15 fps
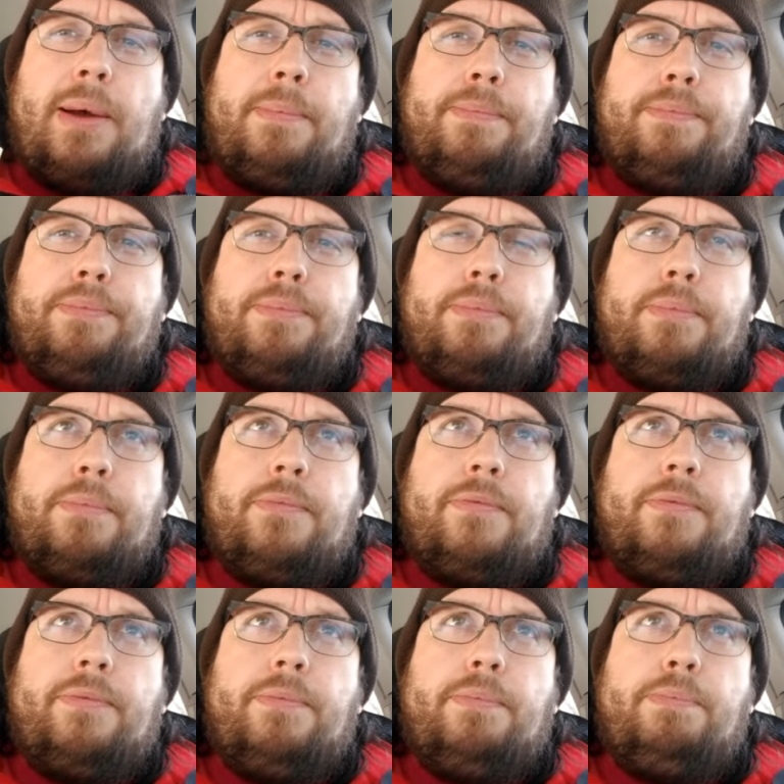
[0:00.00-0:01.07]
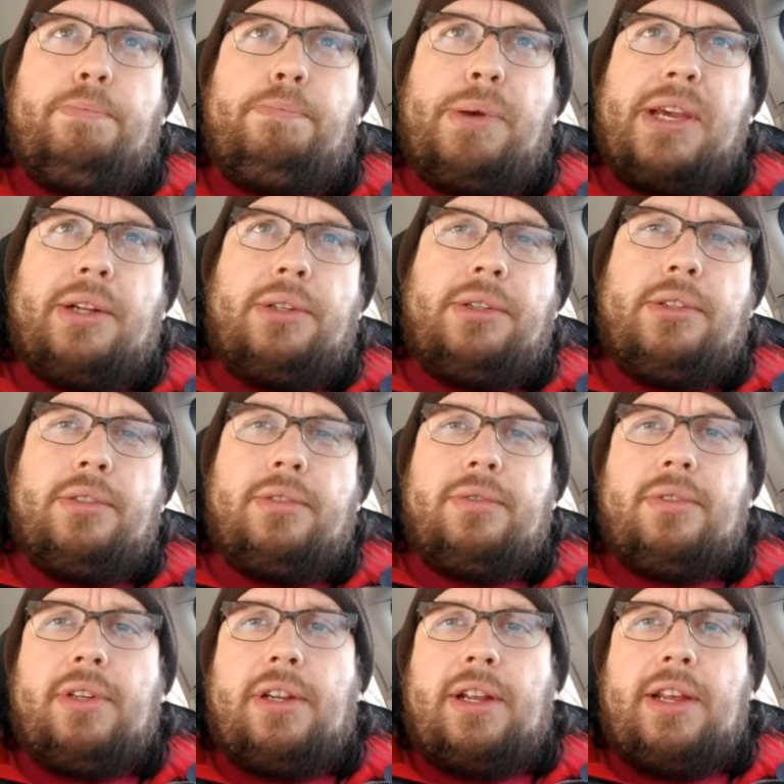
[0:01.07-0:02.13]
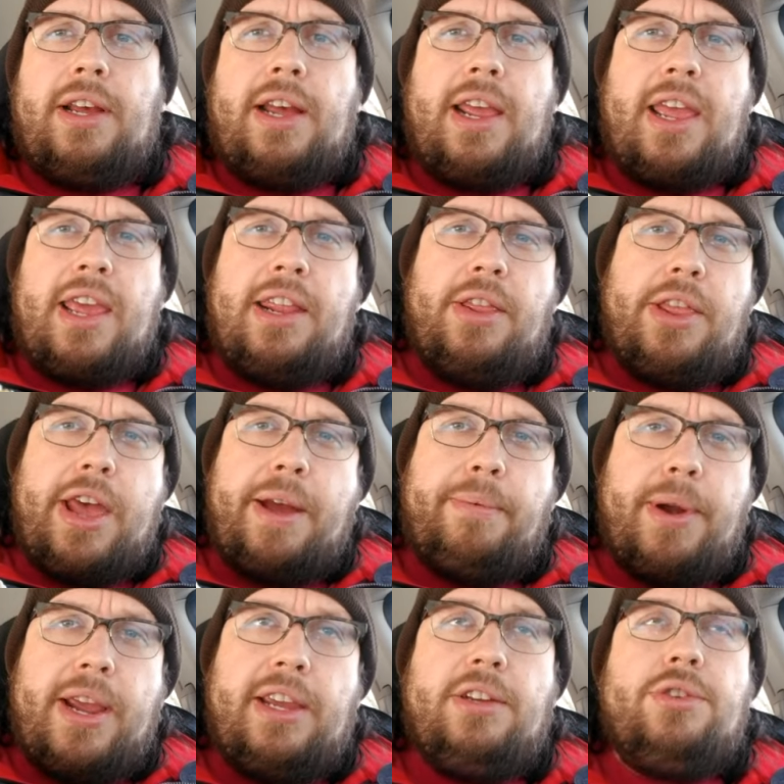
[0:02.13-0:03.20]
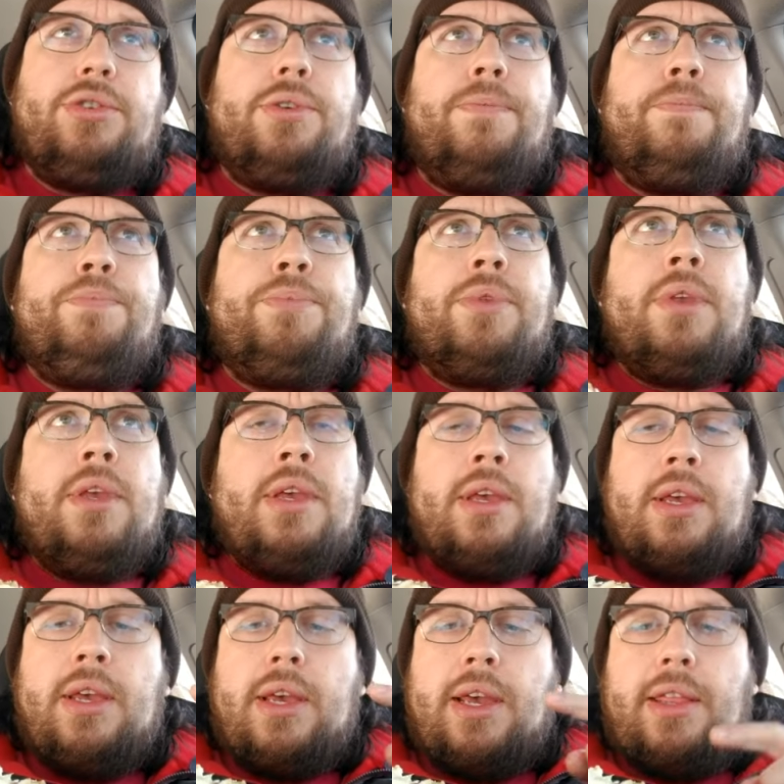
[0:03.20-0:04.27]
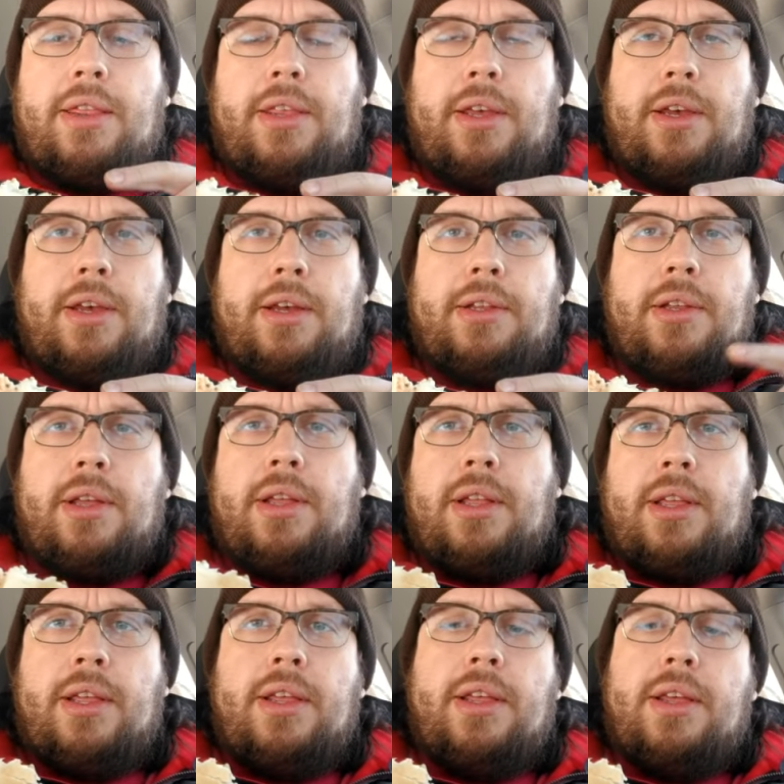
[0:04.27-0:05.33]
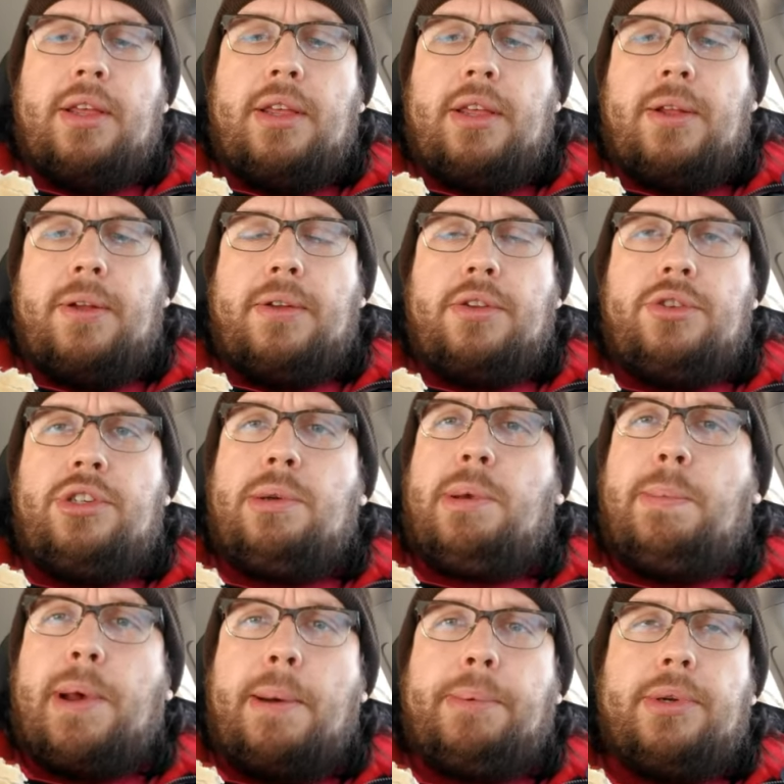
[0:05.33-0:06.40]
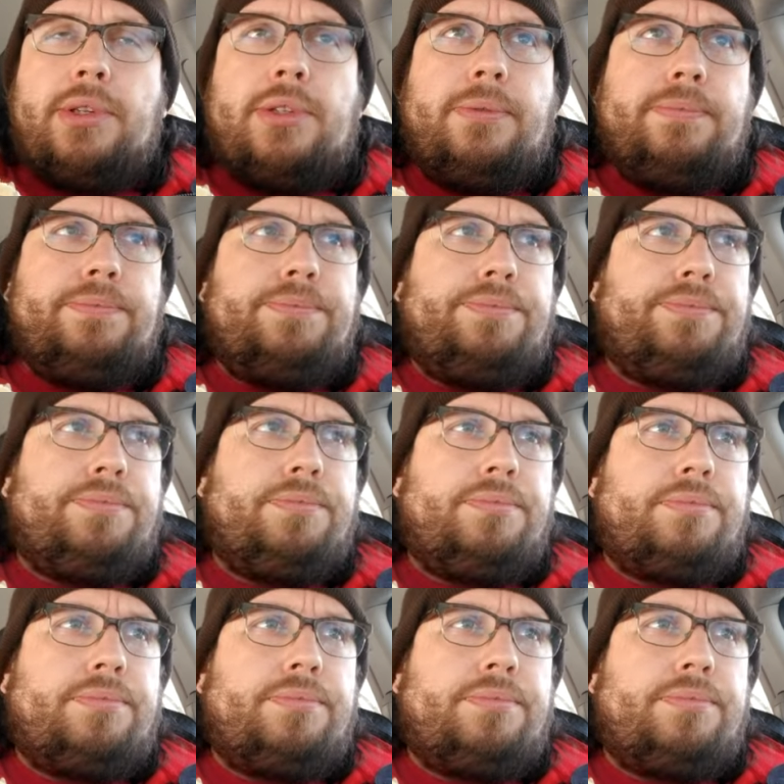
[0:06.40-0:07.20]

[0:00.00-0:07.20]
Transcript: um, pickled in that range and the Jimmy Peppers,